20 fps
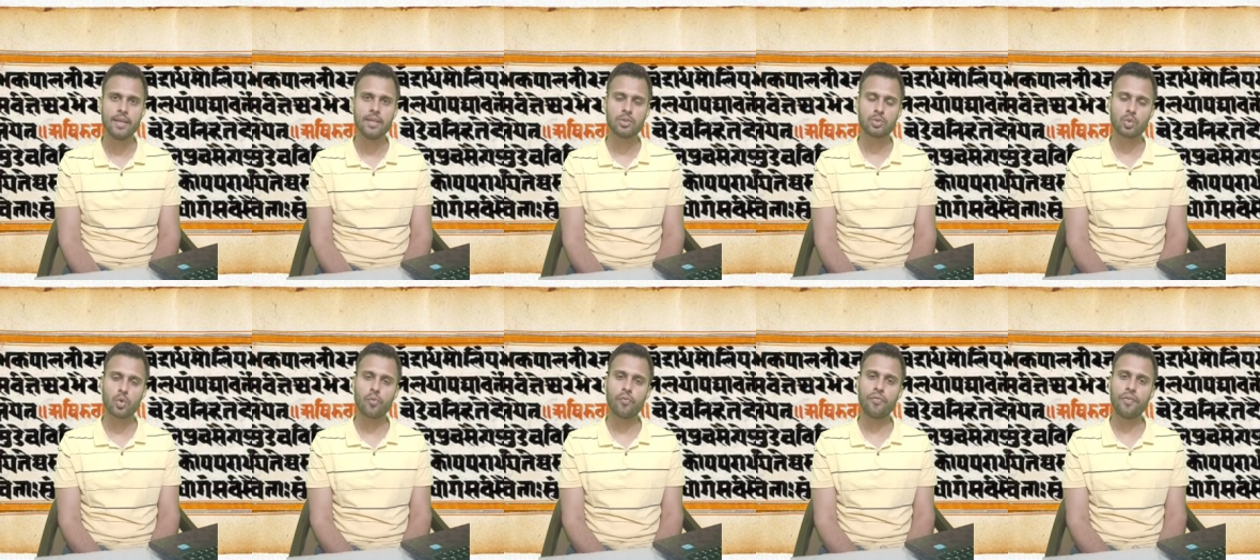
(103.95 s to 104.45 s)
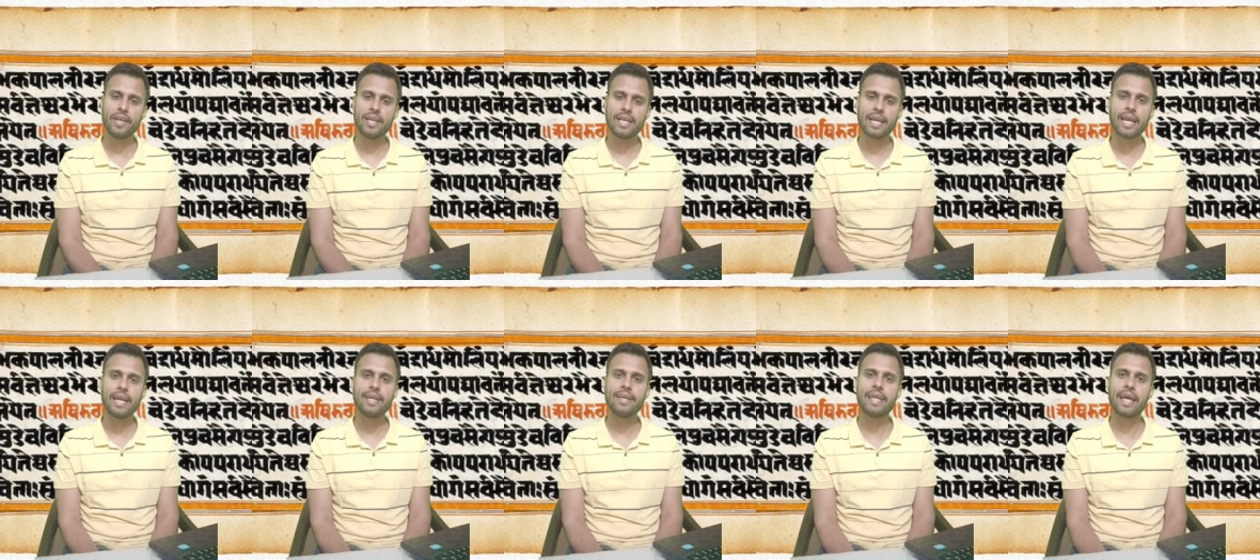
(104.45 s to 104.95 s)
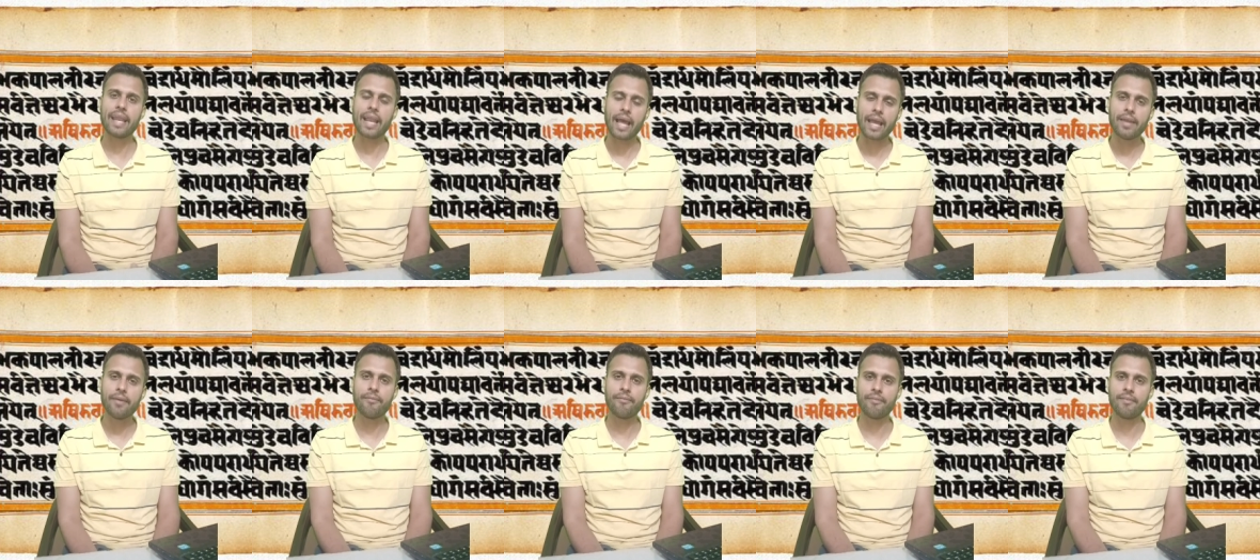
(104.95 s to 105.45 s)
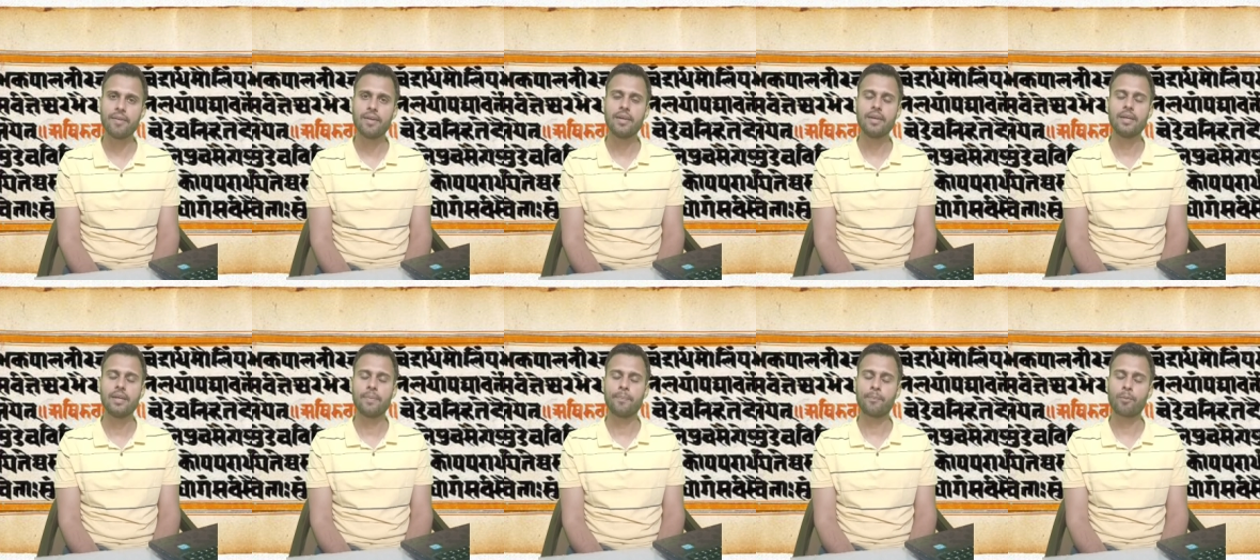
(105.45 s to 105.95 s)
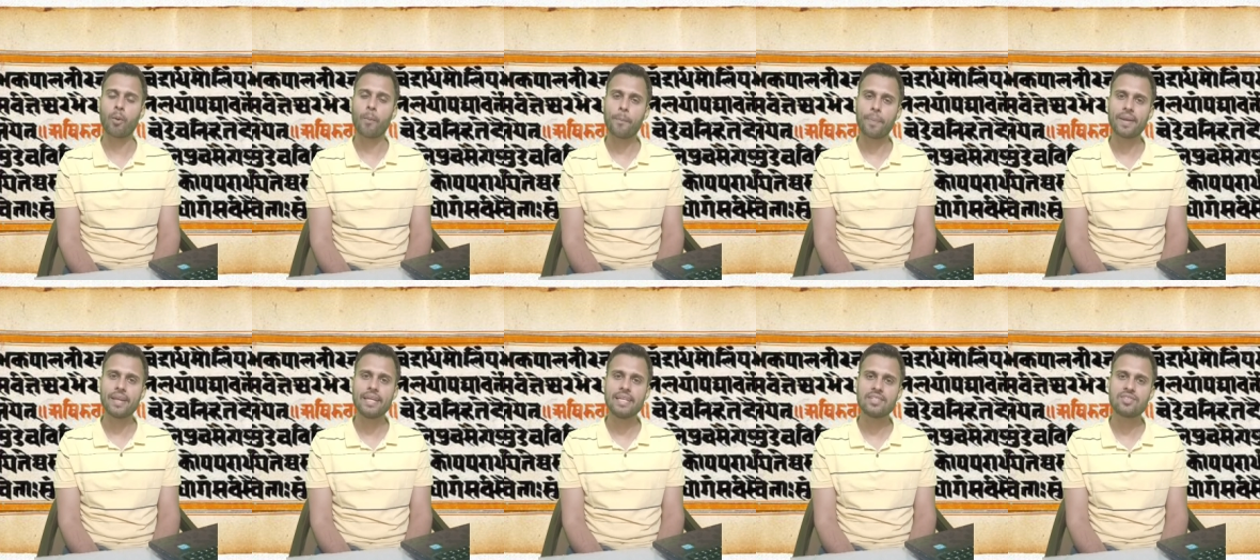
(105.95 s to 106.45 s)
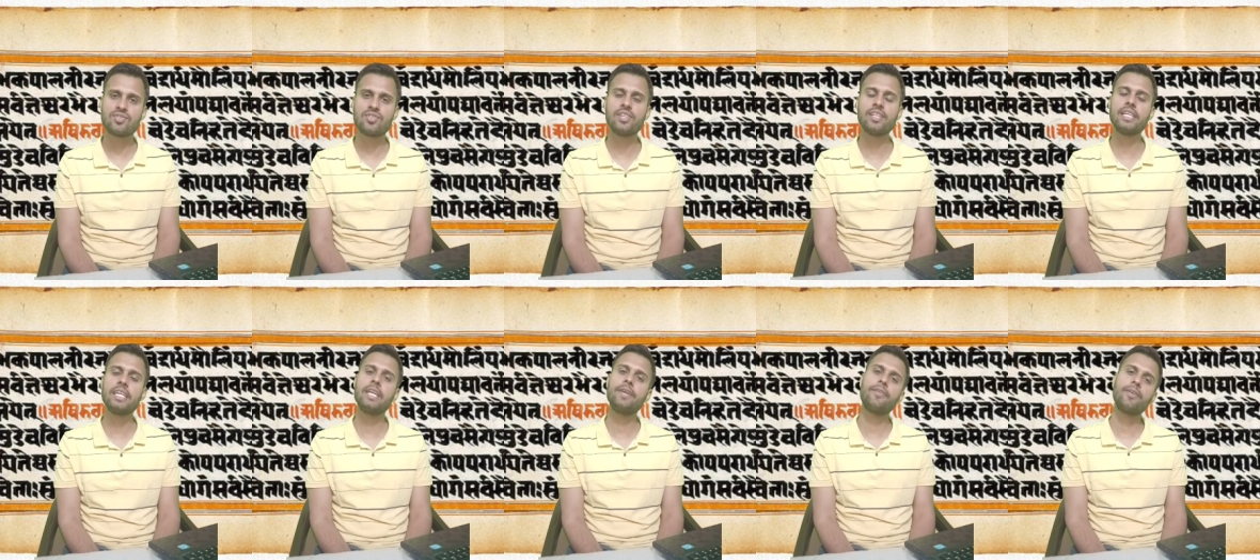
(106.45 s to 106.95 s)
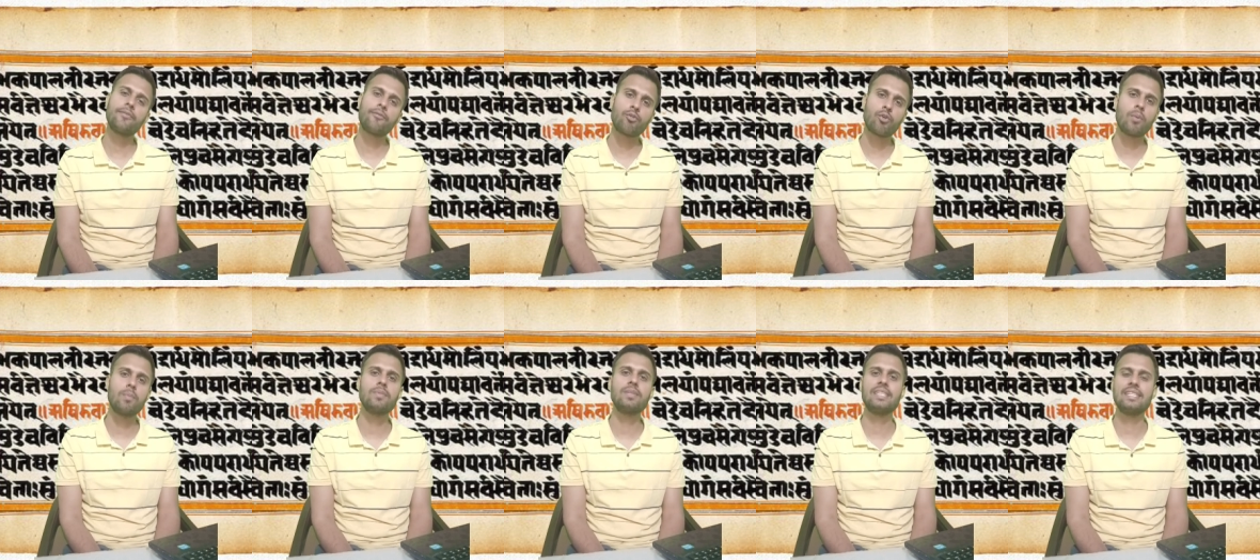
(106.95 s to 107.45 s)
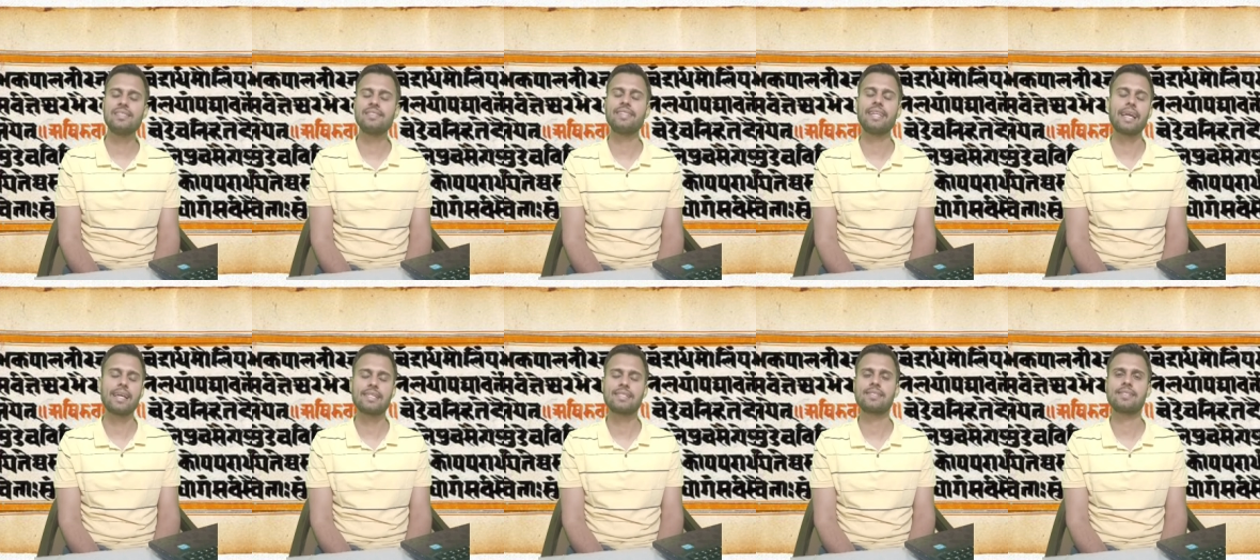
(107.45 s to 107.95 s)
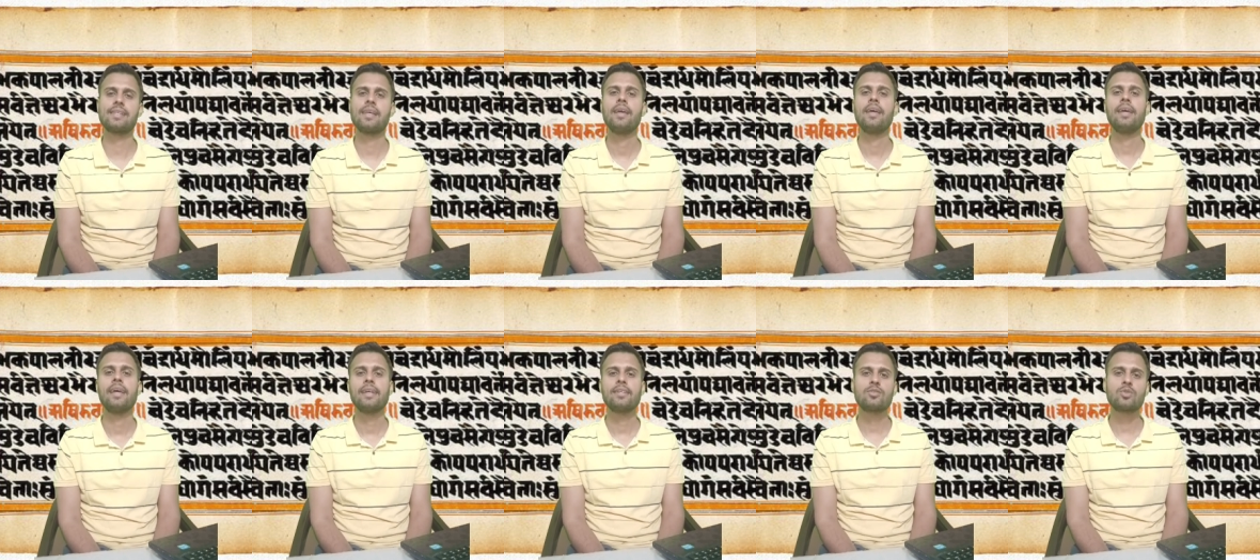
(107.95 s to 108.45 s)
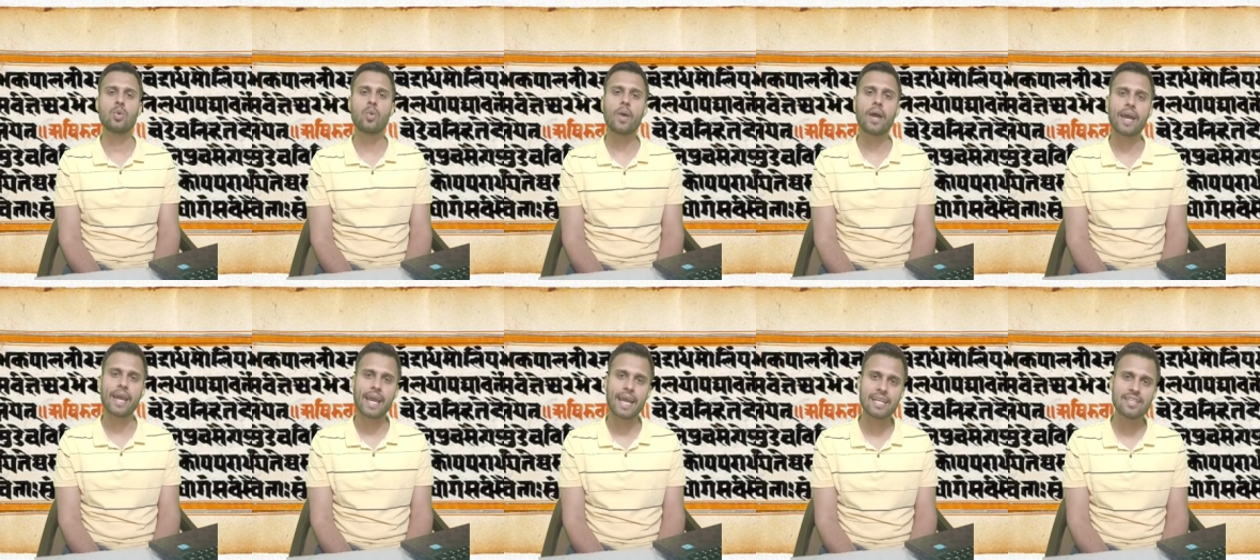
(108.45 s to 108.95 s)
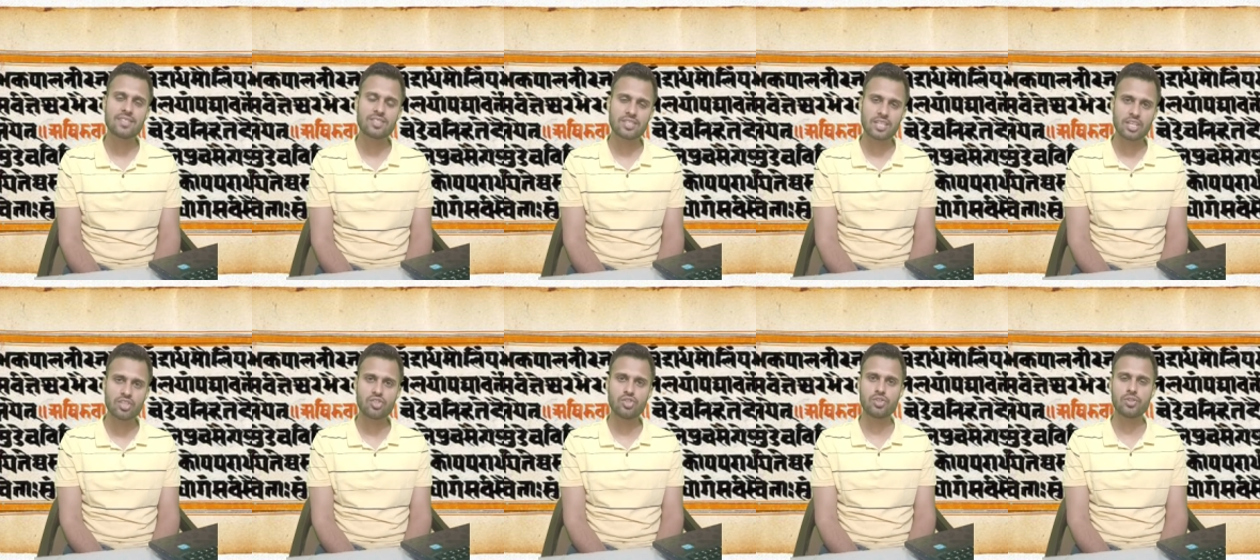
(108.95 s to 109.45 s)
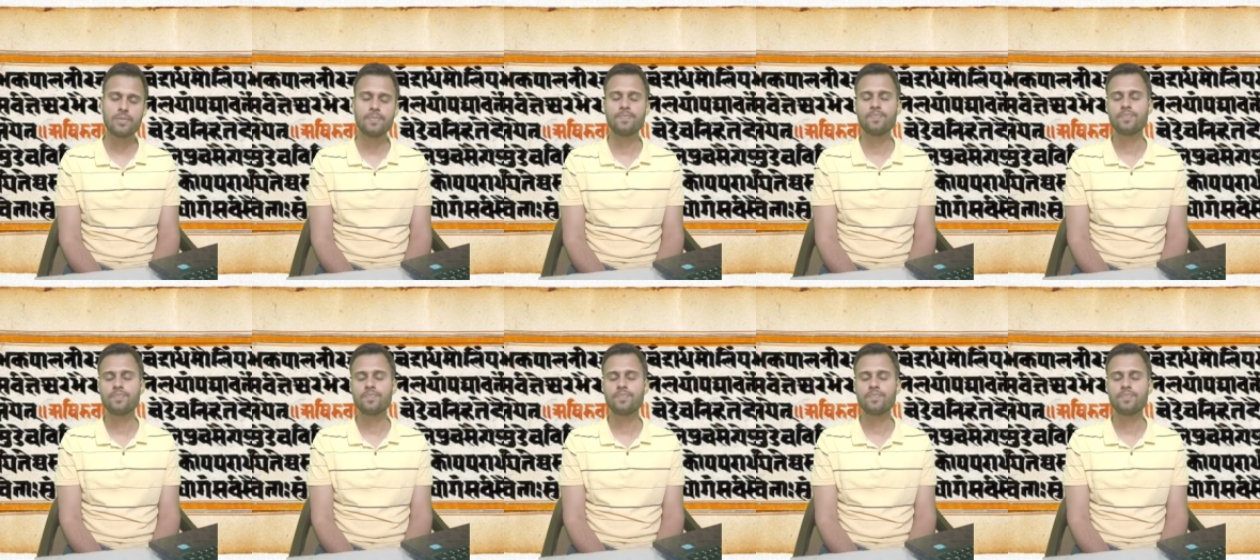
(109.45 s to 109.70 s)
So we can derive proper history even from these texts. So as such,